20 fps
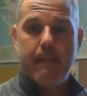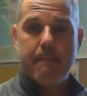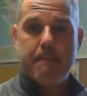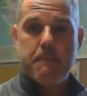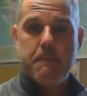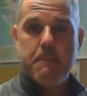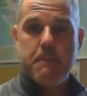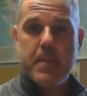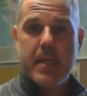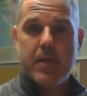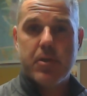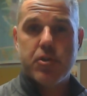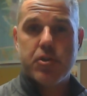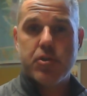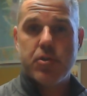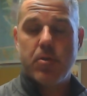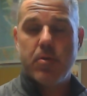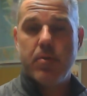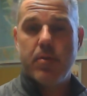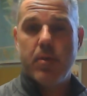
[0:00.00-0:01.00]
make
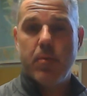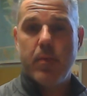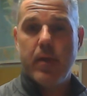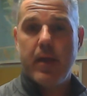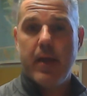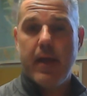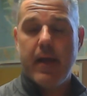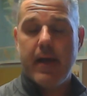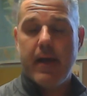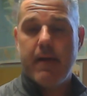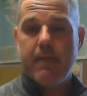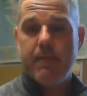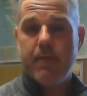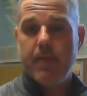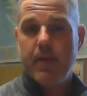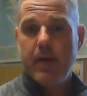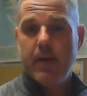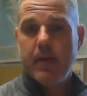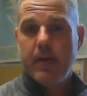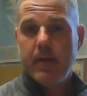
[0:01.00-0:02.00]
sure that we have
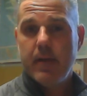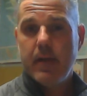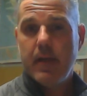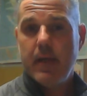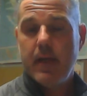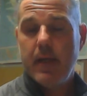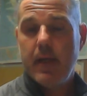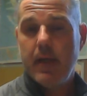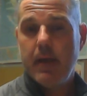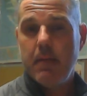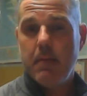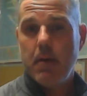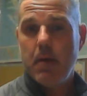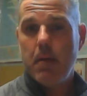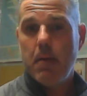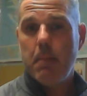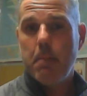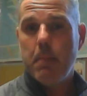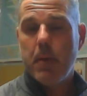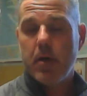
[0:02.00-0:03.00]
a
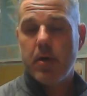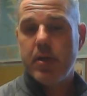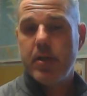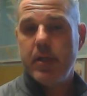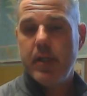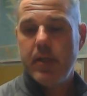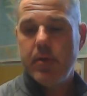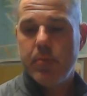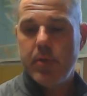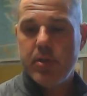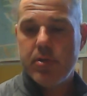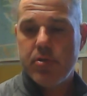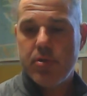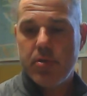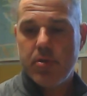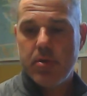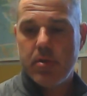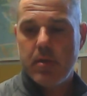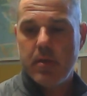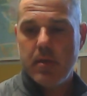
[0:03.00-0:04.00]
marketing
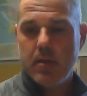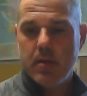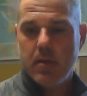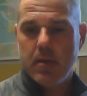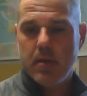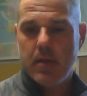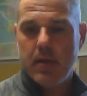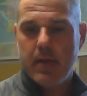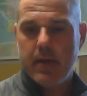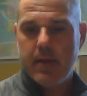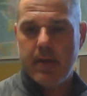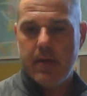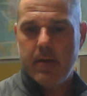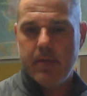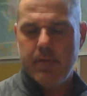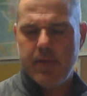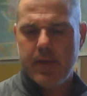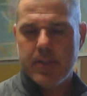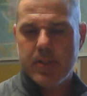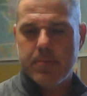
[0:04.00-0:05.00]
return on our
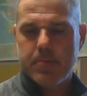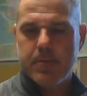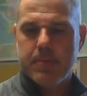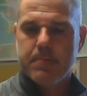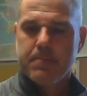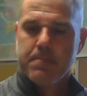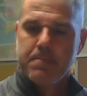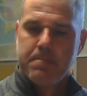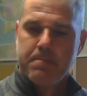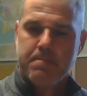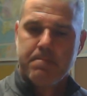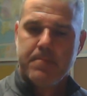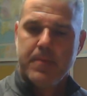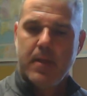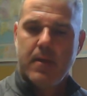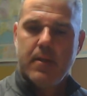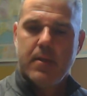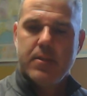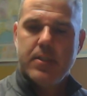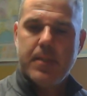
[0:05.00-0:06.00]
investment.
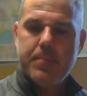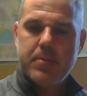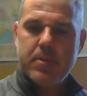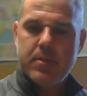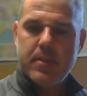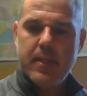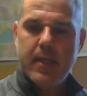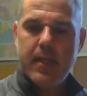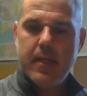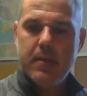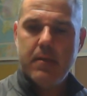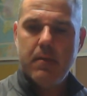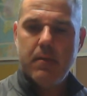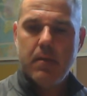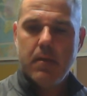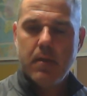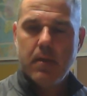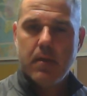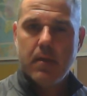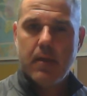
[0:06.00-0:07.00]
Chapter 10
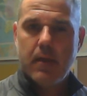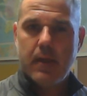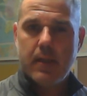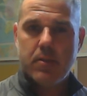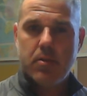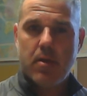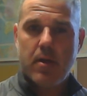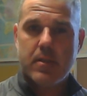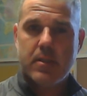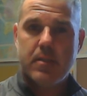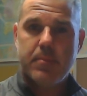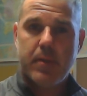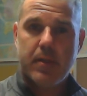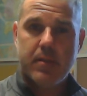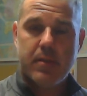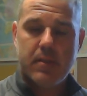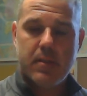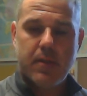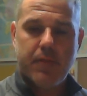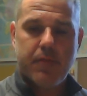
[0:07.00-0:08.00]
talks
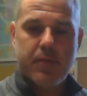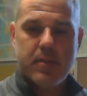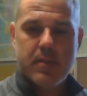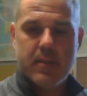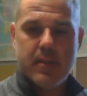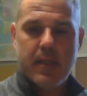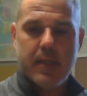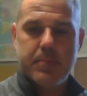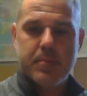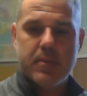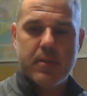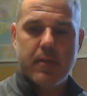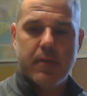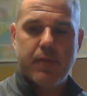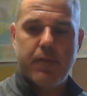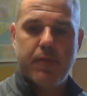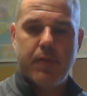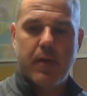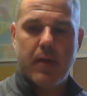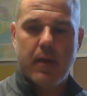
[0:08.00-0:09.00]
about the different types
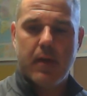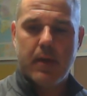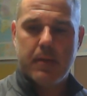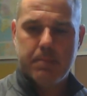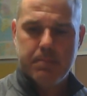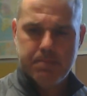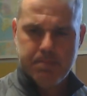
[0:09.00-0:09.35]
of